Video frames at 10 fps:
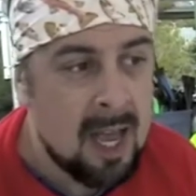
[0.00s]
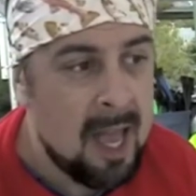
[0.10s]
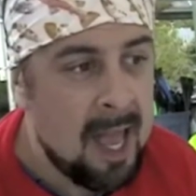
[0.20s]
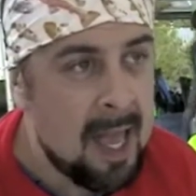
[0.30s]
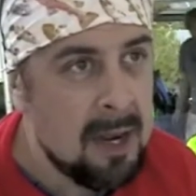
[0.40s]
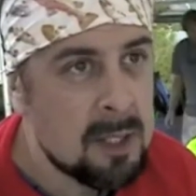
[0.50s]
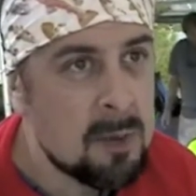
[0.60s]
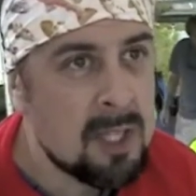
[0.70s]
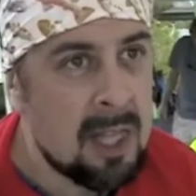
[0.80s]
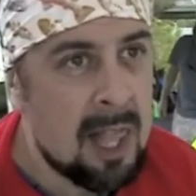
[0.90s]
And this
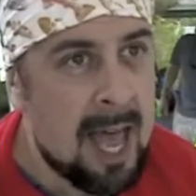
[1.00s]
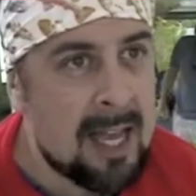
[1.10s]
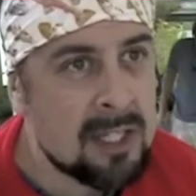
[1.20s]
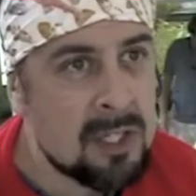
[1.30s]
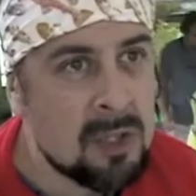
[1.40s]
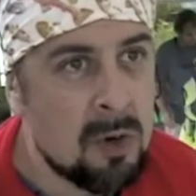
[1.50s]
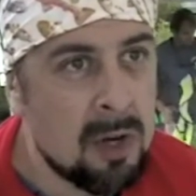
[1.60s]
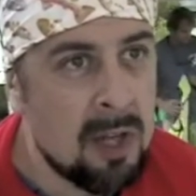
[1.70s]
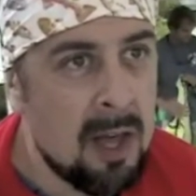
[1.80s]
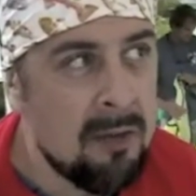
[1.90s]
was the last
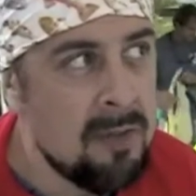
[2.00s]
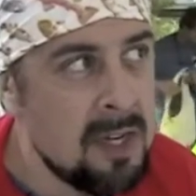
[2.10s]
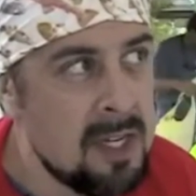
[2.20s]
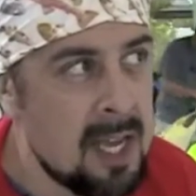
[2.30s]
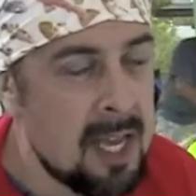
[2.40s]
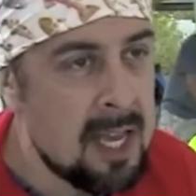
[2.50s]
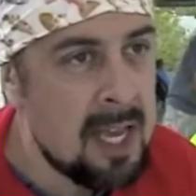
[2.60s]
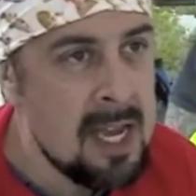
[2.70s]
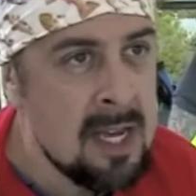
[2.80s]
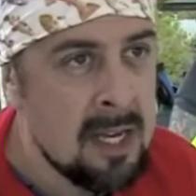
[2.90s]
snorkel of the
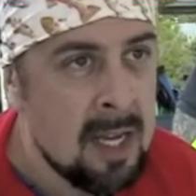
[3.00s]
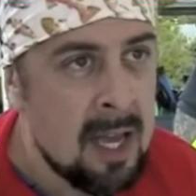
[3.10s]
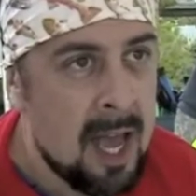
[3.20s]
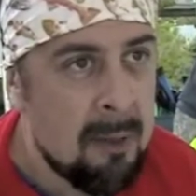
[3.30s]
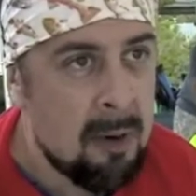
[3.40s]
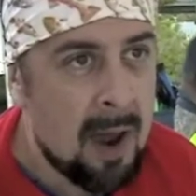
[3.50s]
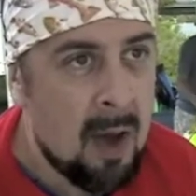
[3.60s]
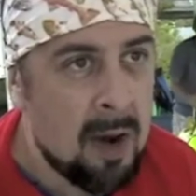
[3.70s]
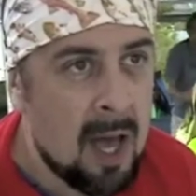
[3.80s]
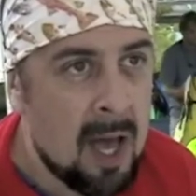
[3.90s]
day, and we were
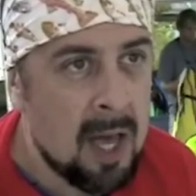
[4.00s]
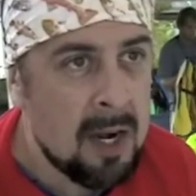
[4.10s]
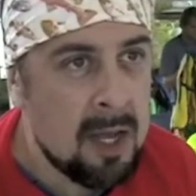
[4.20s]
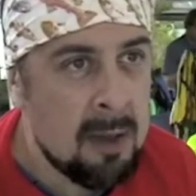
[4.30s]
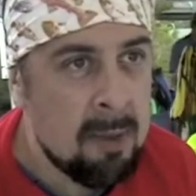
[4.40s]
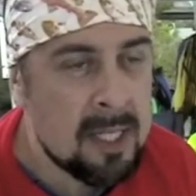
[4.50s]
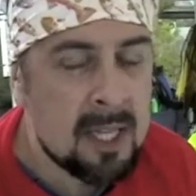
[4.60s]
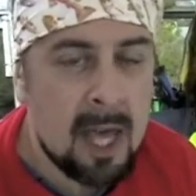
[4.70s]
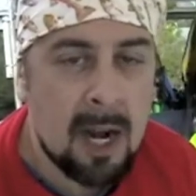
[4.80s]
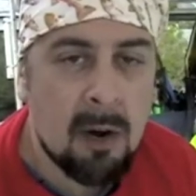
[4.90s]
out on
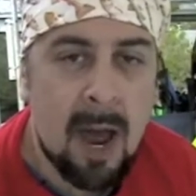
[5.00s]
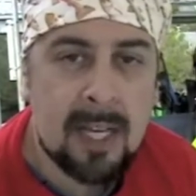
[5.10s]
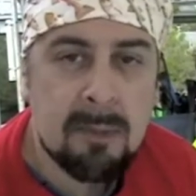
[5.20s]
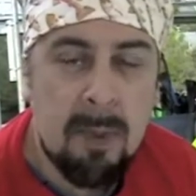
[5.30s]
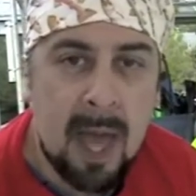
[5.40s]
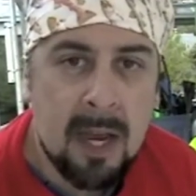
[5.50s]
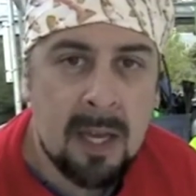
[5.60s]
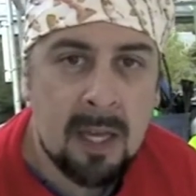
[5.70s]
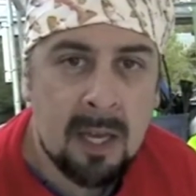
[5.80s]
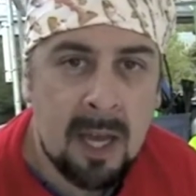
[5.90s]
basically on a grass
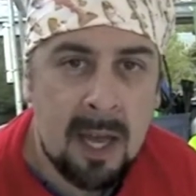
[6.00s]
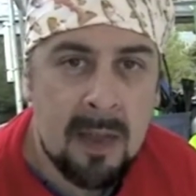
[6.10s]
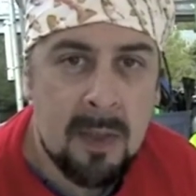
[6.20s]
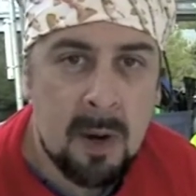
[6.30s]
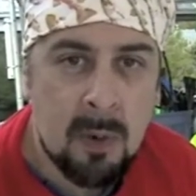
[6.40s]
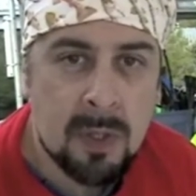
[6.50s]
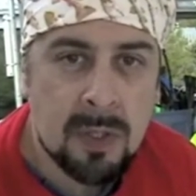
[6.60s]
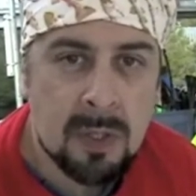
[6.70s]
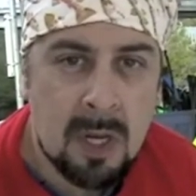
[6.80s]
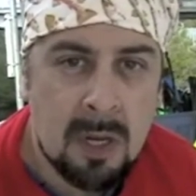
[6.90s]
bed, and there
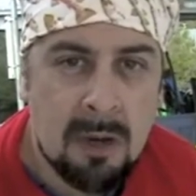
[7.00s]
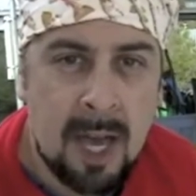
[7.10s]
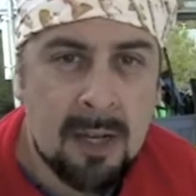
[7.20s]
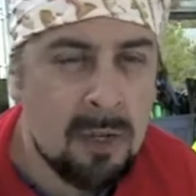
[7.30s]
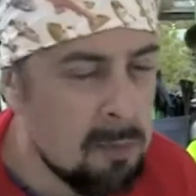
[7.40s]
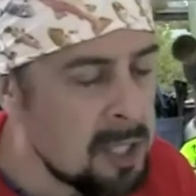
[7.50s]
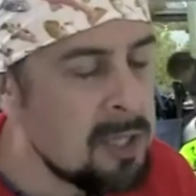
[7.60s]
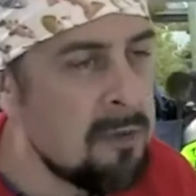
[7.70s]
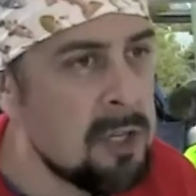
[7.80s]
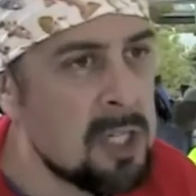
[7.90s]
was not too
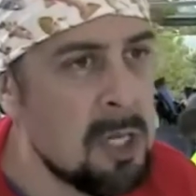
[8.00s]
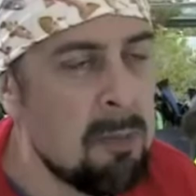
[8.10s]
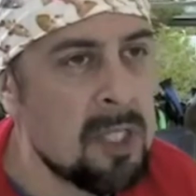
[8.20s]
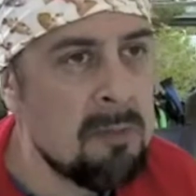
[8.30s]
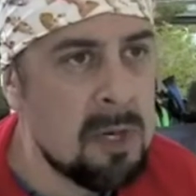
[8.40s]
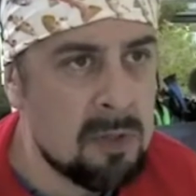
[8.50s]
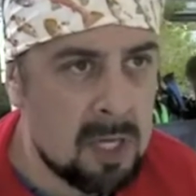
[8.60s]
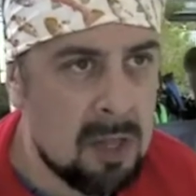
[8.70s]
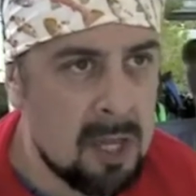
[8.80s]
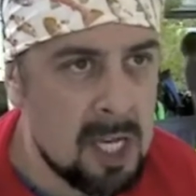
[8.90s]
much diversity, but some
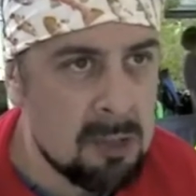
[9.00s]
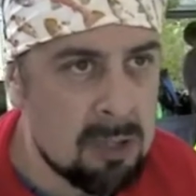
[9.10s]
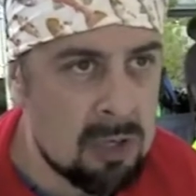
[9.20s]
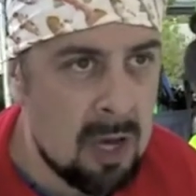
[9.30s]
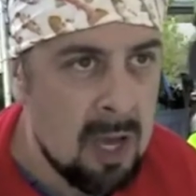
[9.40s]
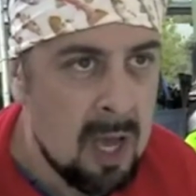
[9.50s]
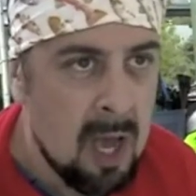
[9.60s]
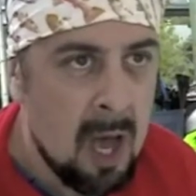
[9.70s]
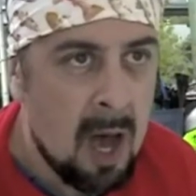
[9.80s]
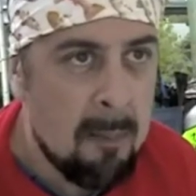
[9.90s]
interesting things. We saw
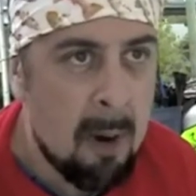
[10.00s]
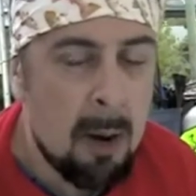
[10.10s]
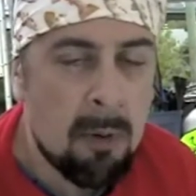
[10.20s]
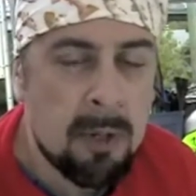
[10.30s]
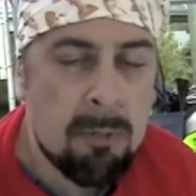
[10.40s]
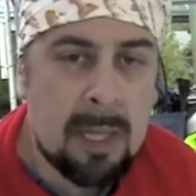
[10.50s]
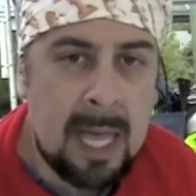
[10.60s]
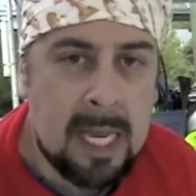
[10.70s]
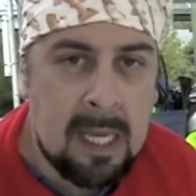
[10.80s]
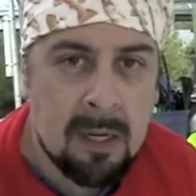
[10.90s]
a marbled
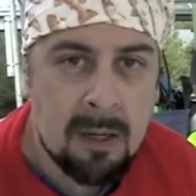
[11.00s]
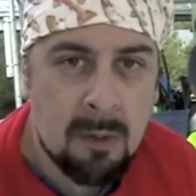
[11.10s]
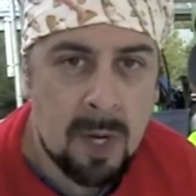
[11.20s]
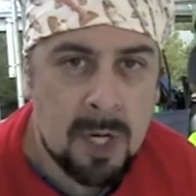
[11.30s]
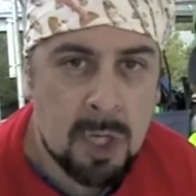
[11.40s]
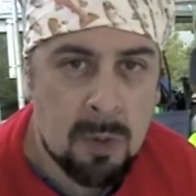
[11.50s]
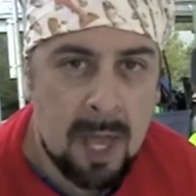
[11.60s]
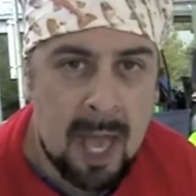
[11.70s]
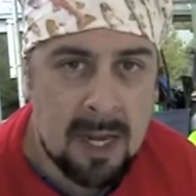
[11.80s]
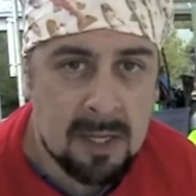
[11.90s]
blenny, which
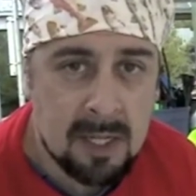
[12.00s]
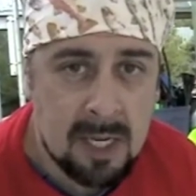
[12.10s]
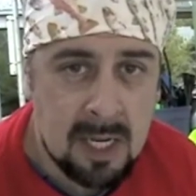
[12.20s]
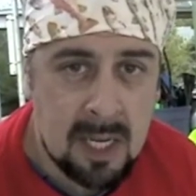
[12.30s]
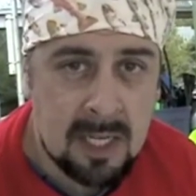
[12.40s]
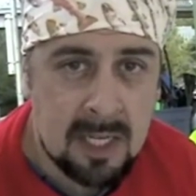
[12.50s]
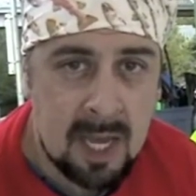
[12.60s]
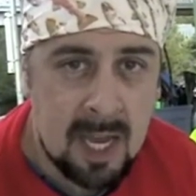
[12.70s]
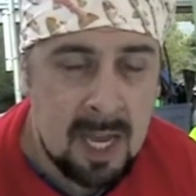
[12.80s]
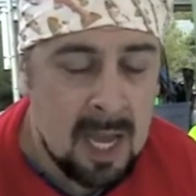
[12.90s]
we hadn't seen yet
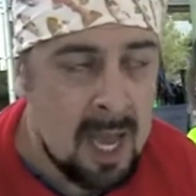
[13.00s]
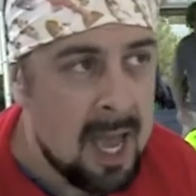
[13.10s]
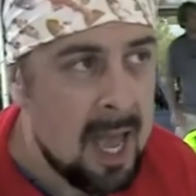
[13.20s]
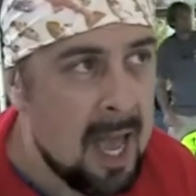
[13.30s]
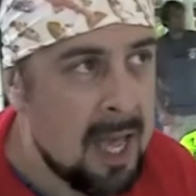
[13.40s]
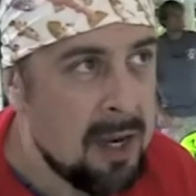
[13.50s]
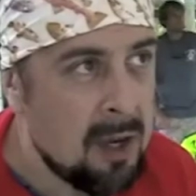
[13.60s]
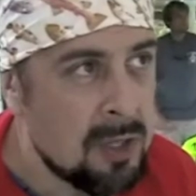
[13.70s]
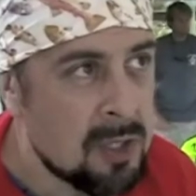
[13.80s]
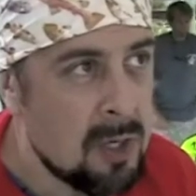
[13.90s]
today. And
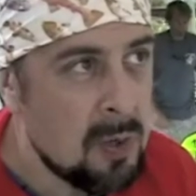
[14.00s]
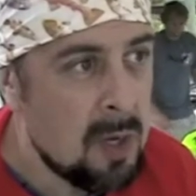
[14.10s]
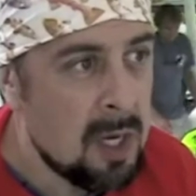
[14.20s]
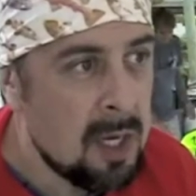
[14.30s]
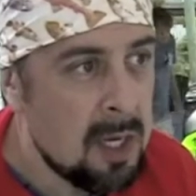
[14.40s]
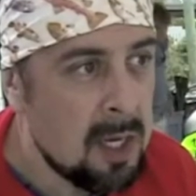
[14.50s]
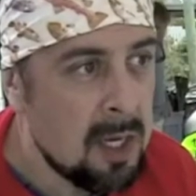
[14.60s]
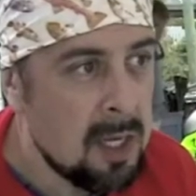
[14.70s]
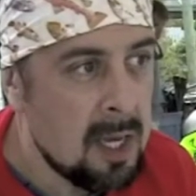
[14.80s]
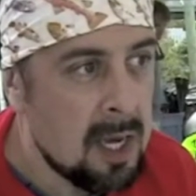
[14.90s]
also
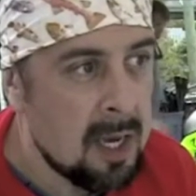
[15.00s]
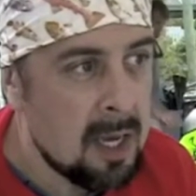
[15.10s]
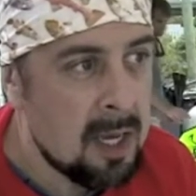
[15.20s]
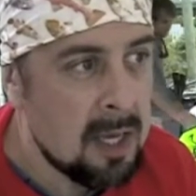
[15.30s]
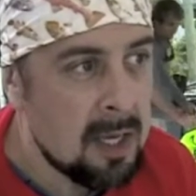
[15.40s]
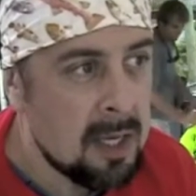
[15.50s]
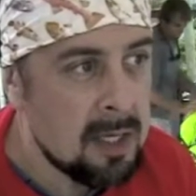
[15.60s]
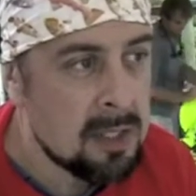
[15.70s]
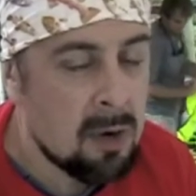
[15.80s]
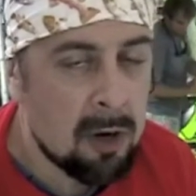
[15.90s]
a young
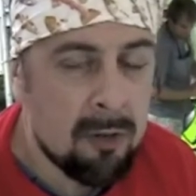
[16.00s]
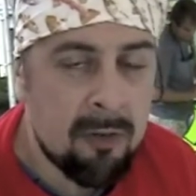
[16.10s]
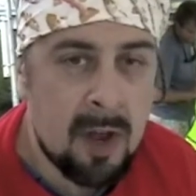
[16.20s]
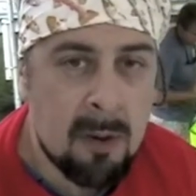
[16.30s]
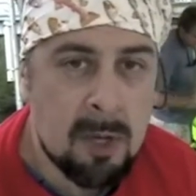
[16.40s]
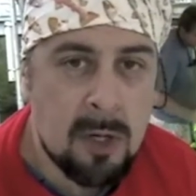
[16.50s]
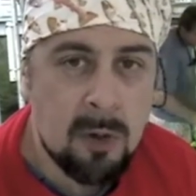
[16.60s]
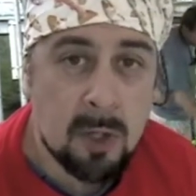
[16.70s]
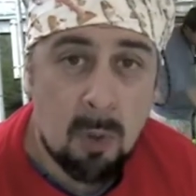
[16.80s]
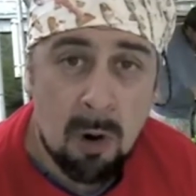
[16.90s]
snorkeler found a
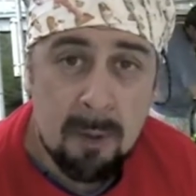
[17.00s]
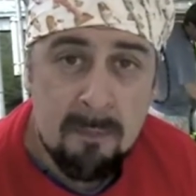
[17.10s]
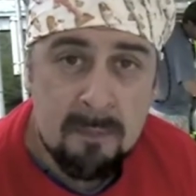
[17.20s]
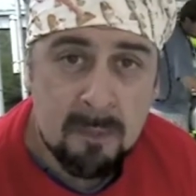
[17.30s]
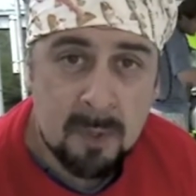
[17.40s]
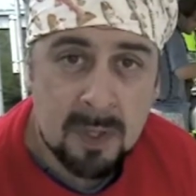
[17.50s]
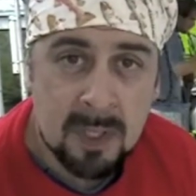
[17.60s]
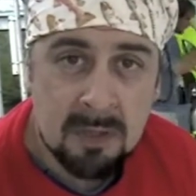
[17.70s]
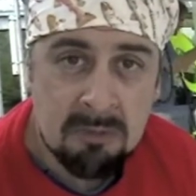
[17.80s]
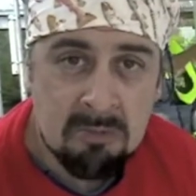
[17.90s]
medusa worm, which
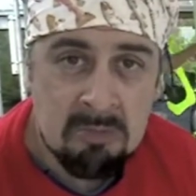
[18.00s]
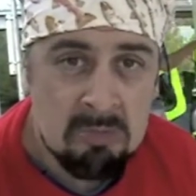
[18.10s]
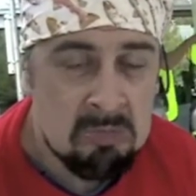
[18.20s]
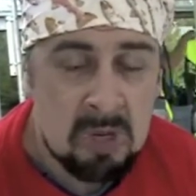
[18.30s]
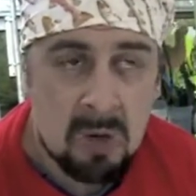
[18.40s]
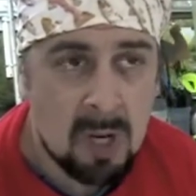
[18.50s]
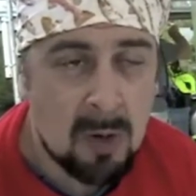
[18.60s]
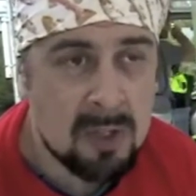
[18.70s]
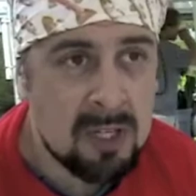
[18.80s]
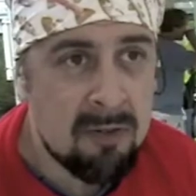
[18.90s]
is you
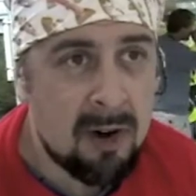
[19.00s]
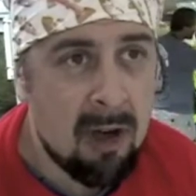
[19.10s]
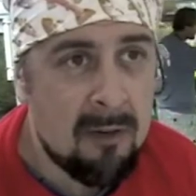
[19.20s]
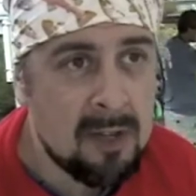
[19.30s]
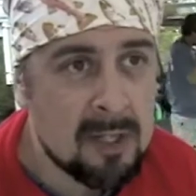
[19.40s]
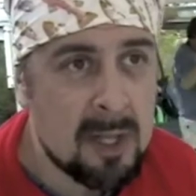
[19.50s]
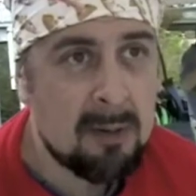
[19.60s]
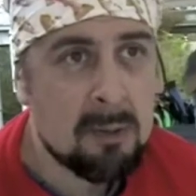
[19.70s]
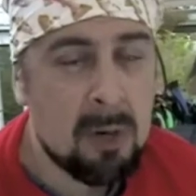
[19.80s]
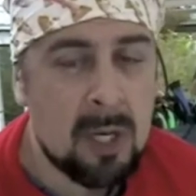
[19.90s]
don't see very often, so that
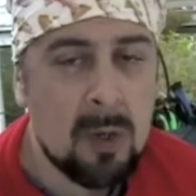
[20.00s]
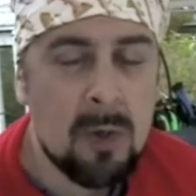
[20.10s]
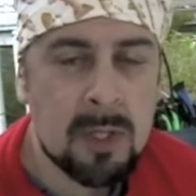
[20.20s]
was pretty cool.